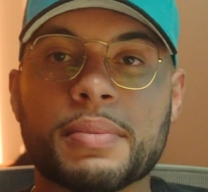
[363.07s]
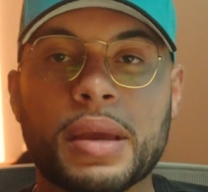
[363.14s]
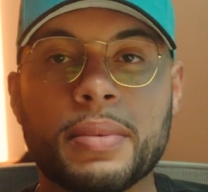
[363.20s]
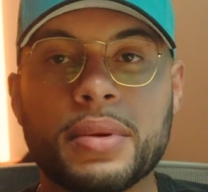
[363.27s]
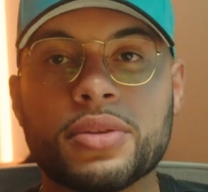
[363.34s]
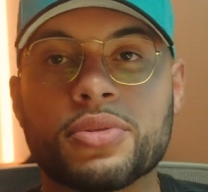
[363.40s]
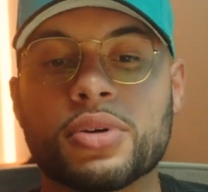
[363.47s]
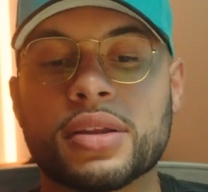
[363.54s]

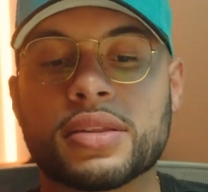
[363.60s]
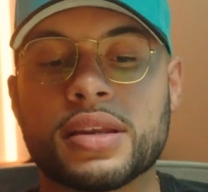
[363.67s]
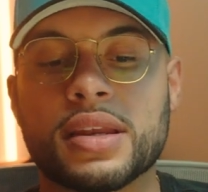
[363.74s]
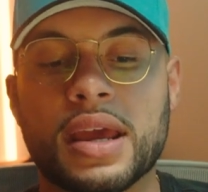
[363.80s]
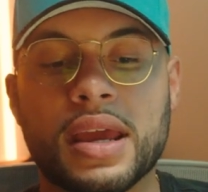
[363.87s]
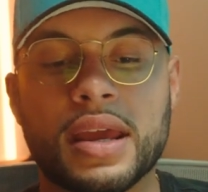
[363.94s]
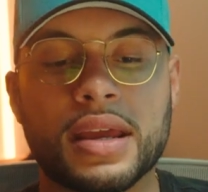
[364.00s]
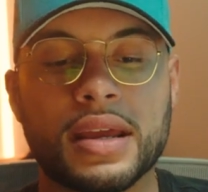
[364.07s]
maybe throughout the
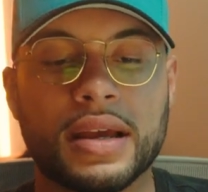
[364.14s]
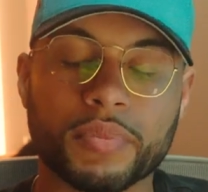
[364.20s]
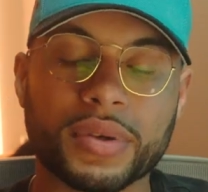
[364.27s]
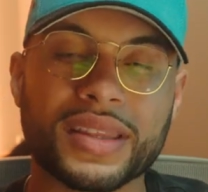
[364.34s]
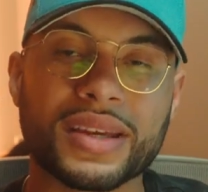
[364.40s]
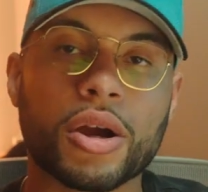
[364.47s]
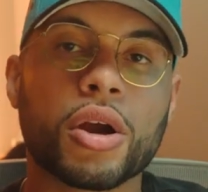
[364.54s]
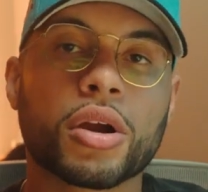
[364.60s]
day, but
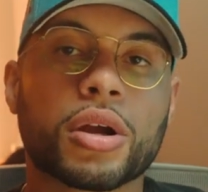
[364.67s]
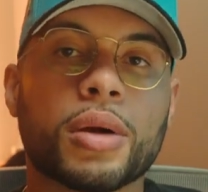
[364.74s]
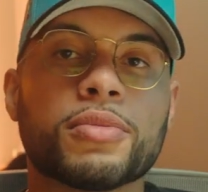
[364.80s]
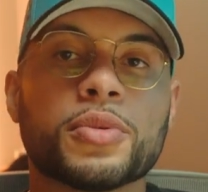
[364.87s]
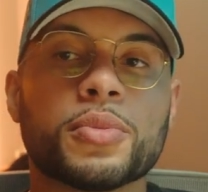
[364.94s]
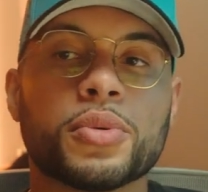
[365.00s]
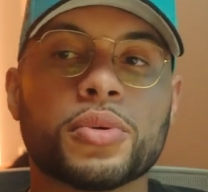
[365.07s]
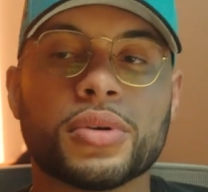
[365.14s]
they are
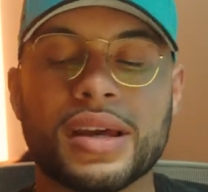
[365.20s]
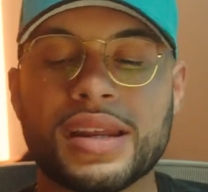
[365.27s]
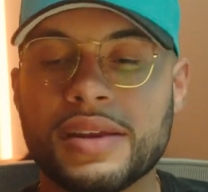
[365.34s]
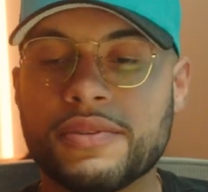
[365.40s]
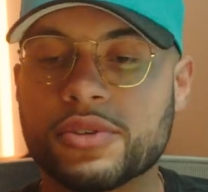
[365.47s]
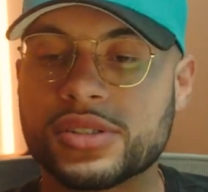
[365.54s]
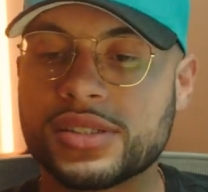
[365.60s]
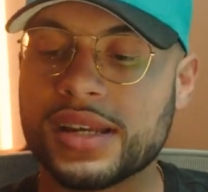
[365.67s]
comfortable. And
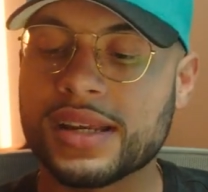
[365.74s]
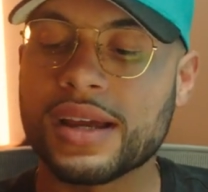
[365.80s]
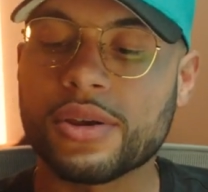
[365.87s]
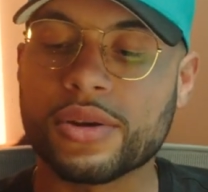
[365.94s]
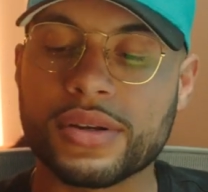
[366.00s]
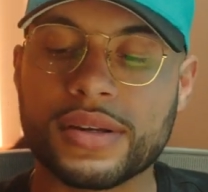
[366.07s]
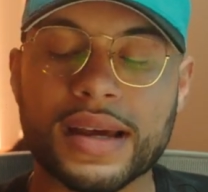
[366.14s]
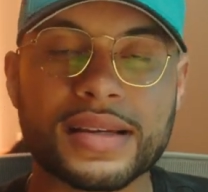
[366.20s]
if you're sitting at
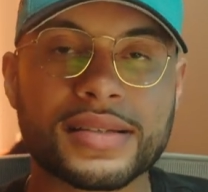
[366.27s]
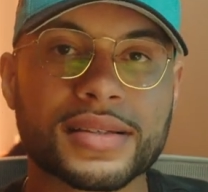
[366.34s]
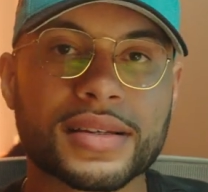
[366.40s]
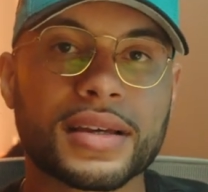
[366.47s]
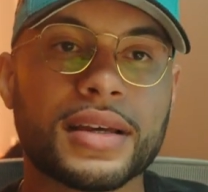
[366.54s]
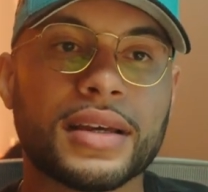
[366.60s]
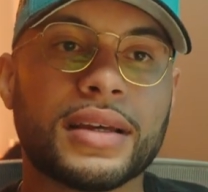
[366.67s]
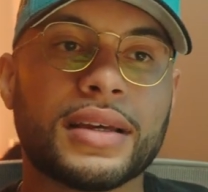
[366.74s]
your desk,